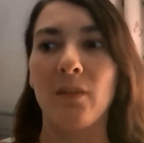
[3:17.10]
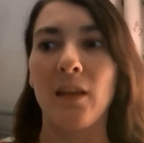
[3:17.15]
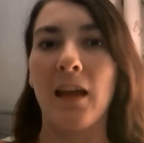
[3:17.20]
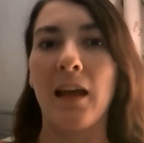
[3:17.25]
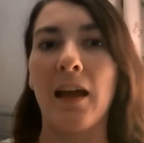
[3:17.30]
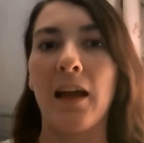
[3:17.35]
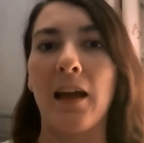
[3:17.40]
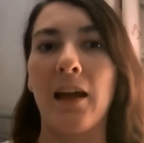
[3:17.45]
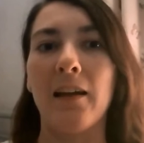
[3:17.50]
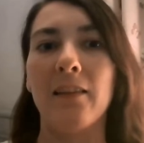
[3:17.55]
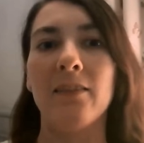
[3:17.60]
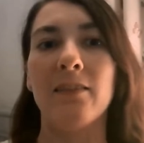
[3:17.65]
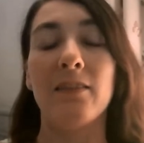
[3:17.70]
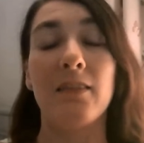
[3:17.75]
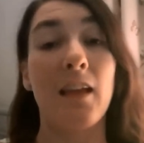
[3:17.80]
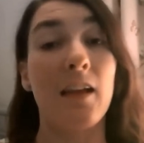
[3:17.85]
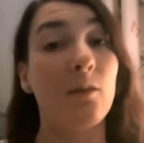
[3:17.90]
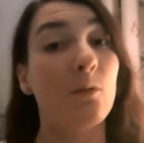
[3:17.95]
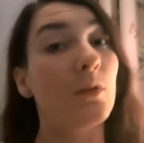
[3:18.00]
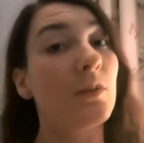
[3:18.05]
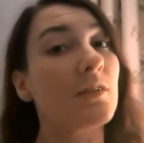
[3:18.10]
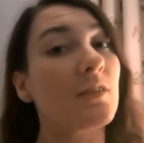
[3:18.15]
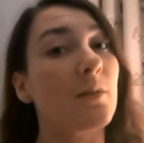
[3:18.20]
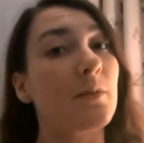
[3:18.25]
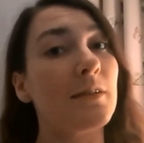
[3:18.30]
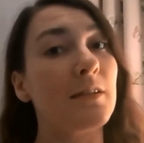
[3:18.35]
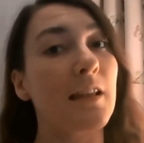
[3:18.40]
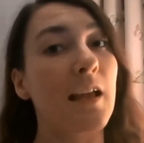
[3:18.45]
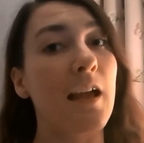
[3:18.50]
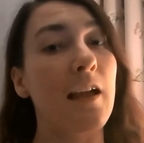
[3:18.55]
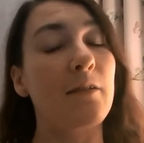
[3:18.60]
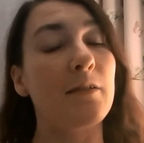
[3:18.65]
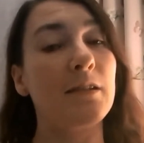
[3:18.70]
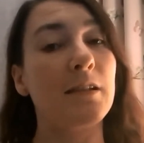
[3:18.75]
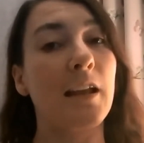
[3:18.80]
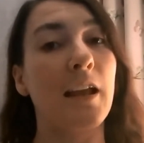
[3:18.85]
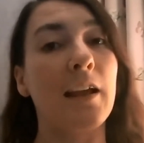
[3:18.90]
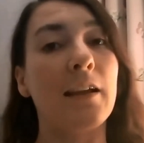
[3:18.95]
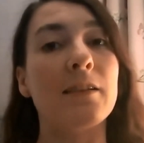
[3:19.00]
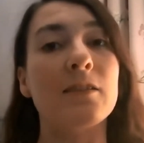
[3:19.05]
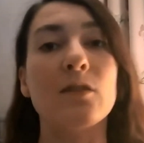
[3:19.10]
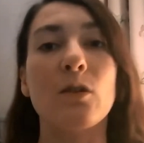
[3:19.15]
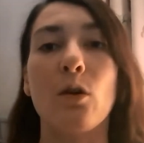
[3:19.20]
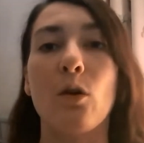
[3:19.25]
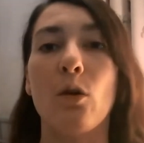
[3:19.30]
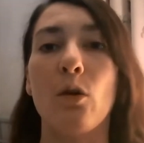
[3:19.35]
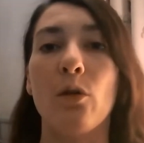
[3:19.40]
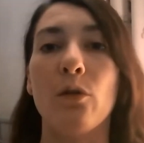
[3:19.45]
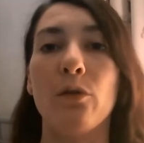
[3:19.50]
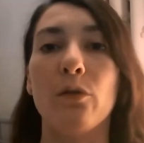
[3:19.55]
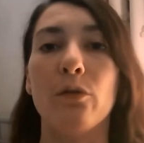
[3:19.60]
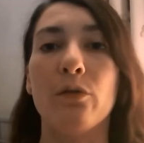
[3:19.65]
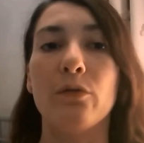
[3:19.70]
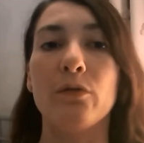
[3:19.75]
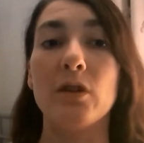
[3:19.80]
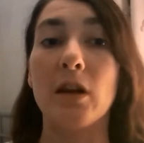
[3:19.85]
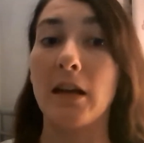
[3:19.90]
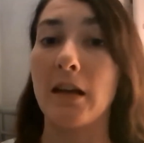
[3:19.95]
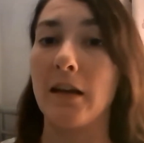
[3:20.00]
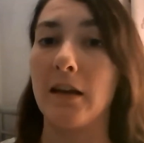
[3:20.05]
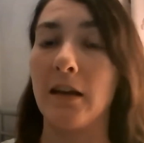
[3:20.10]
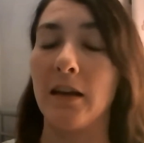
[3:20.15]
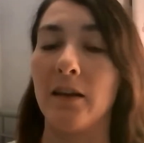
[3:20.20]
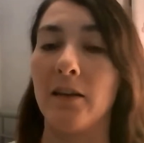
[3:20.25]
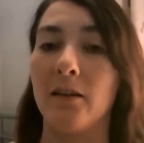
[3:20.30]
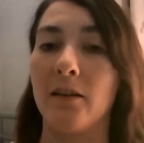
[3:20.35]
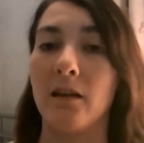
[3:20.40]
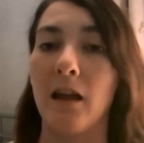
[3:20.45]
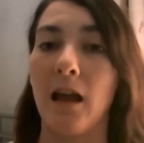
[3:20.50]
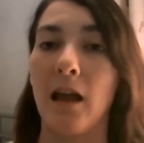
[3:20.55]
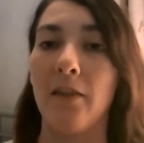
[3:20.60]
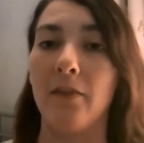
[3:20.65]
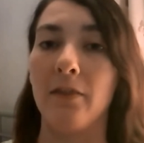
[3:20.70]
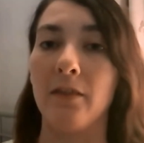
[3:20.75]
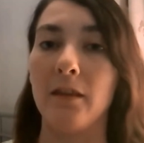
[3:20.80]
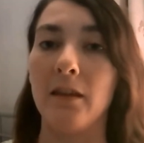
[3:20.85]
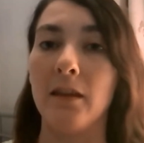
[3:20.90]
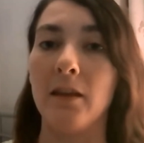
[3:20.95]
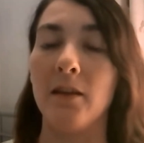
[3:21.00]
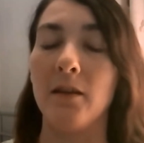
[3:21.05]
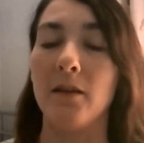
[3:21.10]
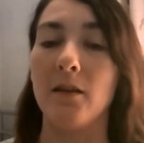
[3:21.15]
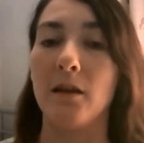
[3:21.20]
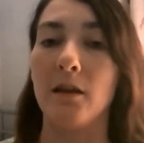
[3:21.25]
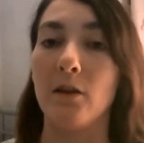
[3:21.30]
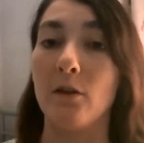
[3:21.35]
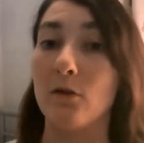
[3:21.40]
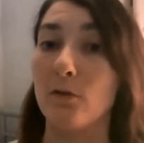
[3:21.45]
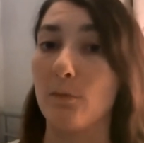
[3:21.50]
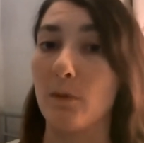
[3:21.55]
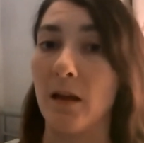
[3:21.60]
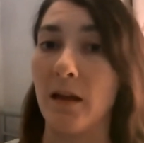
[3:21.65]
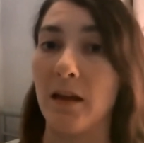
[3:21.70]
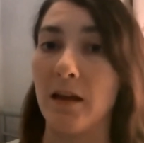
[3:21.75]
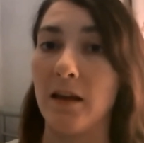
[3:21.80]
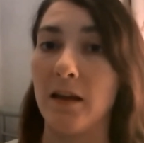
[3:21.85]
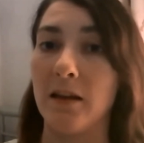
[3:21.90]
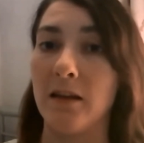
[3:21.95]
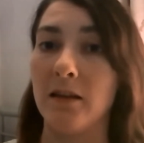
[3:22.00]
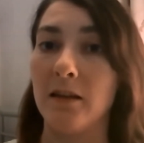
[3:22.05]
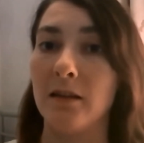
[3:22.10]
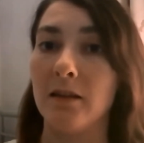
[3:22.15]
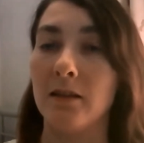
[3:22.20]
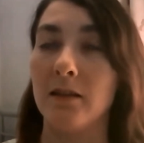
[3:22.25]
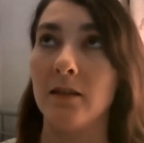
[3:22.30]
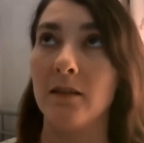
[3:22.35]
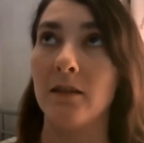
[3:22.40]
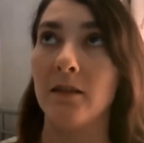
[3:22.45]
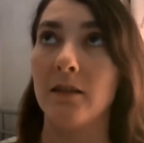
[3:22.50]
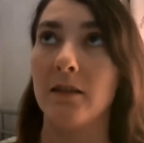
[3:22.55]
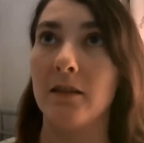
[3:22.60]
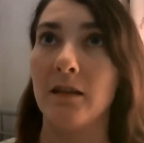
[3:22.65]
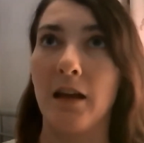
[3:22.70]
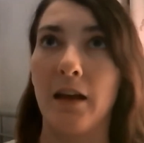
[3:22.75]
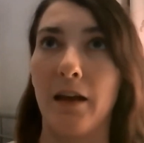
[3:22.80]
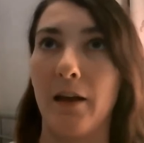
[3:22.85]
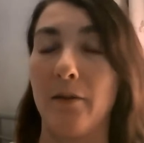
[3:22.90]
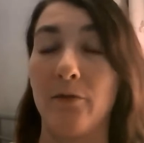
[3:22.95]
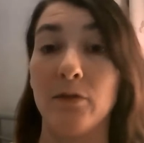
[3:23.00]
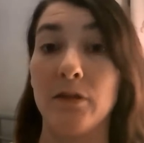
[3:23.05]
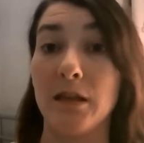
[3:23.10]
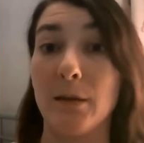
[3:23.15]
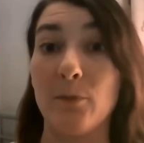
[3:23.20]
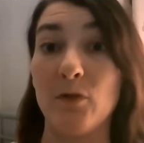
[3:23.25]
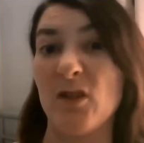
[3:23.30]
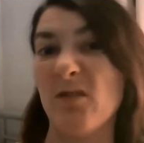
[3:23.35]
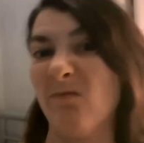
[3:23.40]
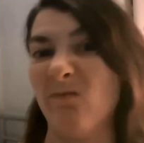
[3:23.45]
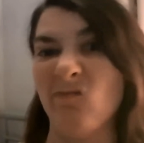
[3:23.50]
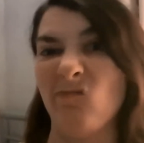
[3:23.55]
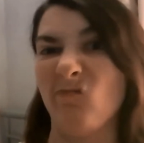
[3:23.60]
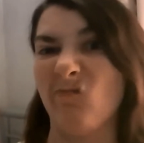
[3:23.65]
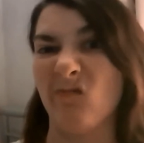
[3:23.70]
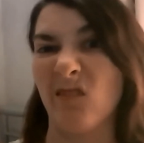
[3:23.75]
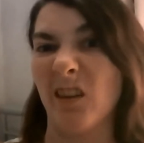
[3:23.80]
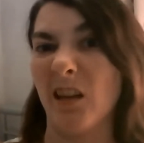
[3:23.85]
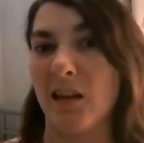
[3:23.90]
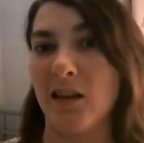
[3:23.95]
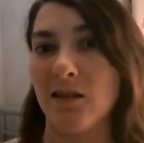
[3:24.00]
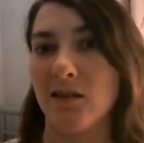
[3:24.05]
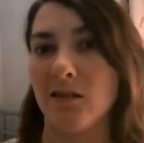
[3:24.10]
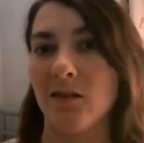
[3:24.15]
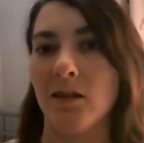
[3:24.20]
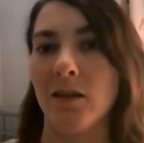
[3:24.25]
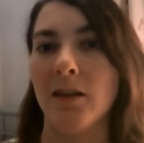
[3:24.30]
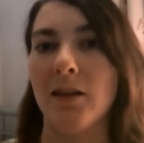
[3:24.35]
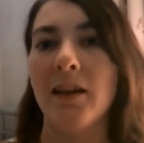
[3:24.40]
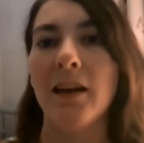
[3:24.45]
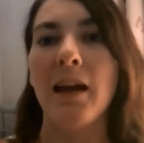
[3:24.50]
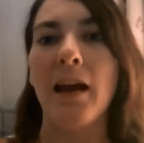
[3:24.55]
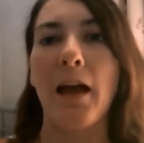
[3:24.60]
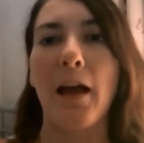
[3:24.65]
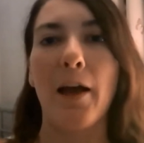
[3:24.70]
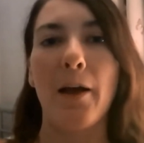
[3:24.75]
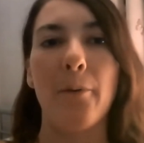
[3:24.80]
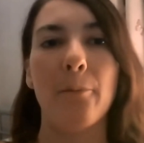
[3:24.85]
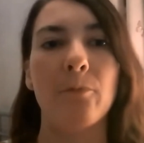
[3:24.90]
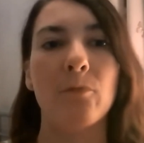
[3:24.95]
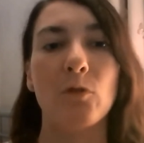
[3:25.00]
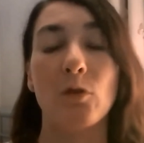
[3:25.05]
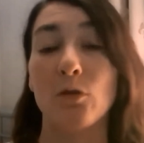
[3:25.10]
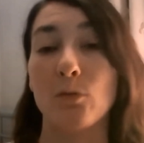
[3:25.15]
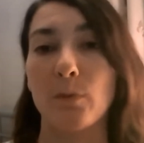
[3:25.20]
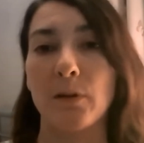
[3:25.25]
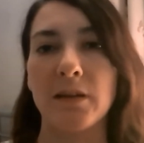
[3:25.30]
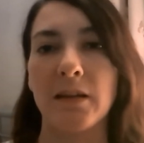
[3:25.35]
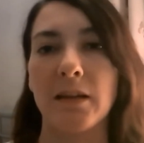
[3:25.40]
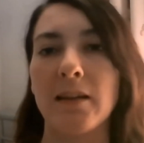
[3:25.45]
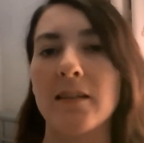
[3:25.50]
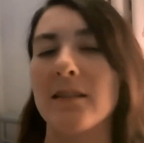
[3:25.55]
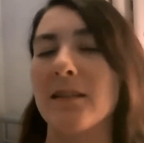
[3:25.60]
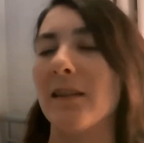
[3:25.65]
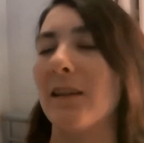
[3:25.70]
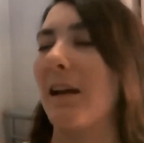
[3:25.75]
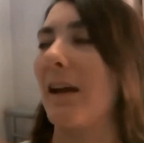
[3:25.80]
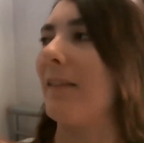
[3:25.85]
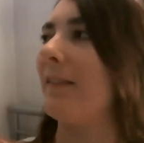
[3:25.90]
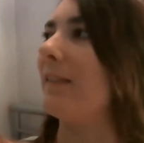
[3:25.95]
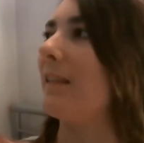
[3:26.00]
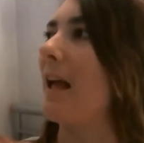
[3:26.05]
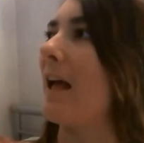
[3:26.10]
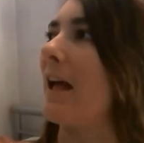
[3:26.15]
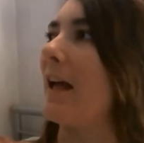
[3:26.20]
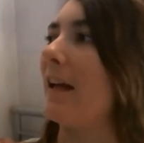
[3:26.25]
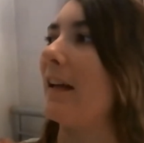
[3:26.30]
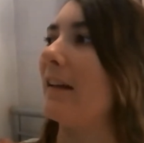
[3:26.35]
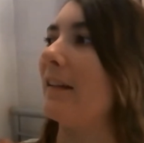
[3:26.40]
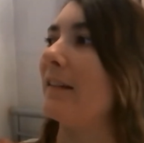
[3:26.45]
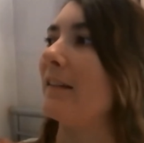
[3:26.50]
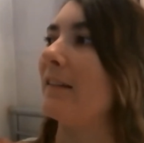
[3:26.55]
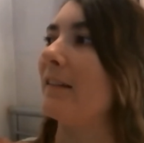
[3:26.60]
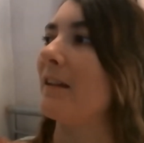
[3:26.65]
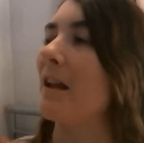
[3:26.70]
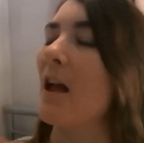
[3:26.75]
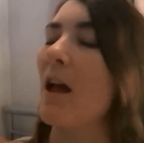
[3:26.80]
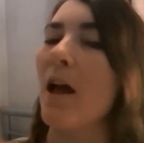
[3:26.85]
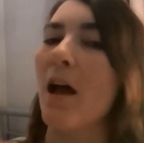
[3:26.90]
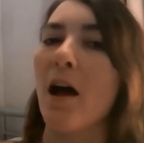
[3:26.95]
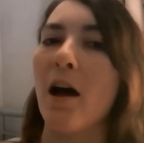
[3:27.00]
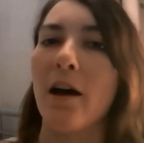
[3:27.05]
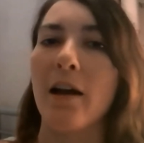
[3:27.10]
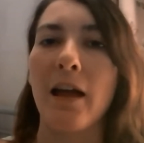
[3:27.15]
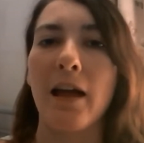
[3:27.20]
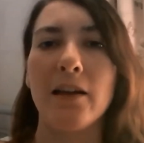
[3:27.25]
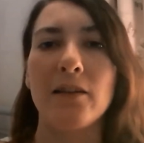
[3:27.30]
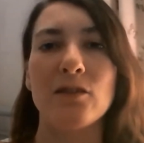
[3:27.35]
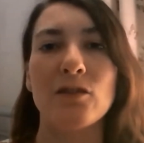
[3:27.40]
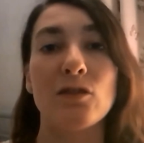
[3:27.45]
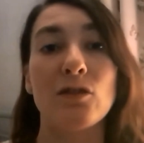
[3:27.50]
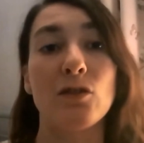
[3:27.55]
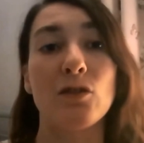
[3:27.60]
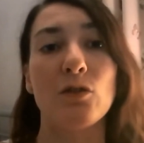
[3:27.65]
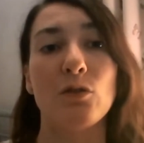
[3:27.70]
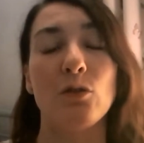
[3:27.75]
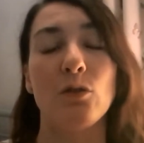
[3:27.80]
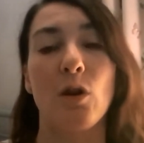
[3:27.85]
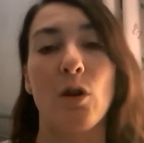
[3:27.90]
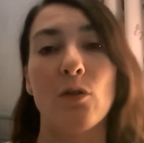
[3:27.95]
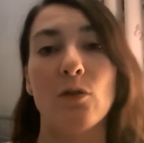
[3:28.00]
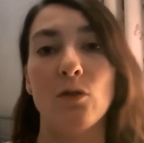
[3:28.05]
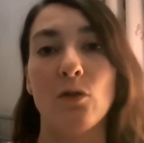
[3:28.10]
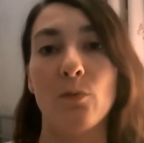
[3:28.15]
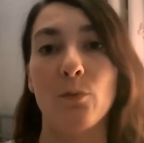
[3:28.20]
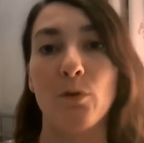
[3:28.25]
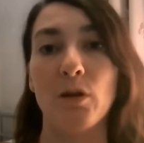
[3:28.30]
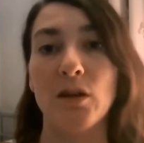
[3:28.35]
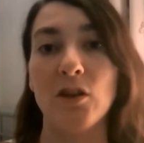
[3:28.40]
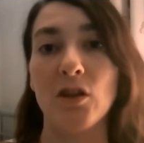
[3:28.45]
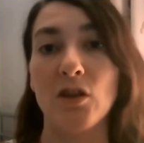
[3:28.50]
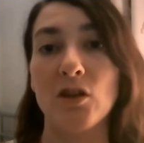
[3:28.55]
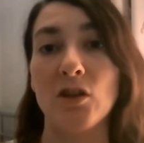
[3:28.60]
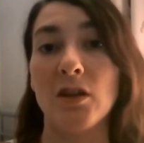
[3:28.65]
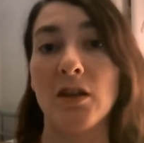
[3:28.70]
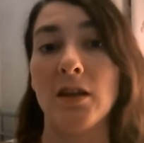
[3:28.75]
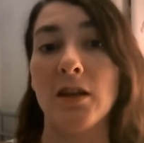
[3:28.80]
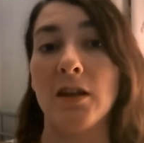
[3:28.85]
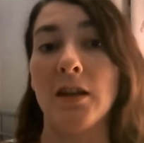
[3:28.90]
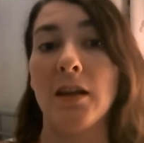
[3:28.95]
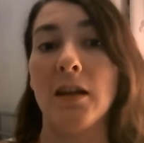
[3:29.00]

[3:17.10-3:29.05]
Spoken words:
And then once I was there, it was a case of checking in at the cosplay reception, I guess, cosplay desk. And then I had to go and do the prejudging.